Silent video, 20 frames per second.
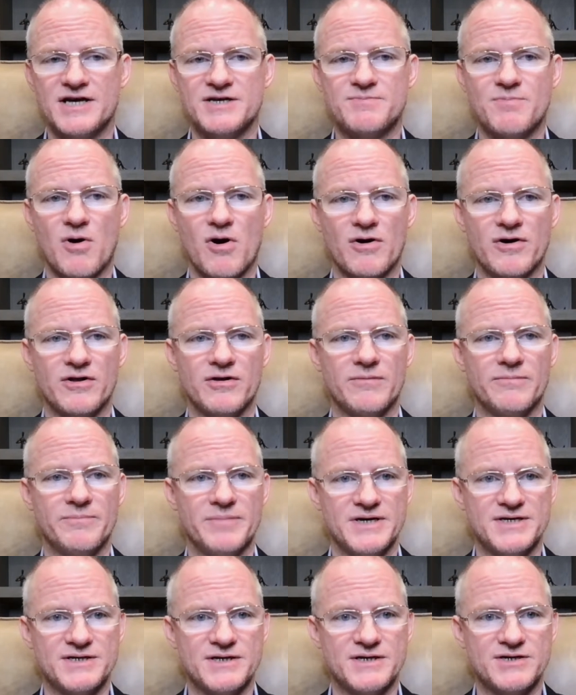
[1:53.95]
as part of their
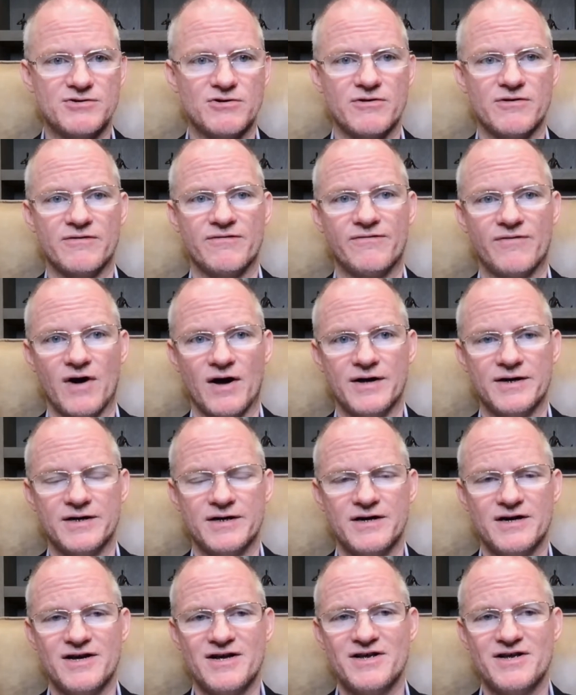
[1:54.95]
business or their fund?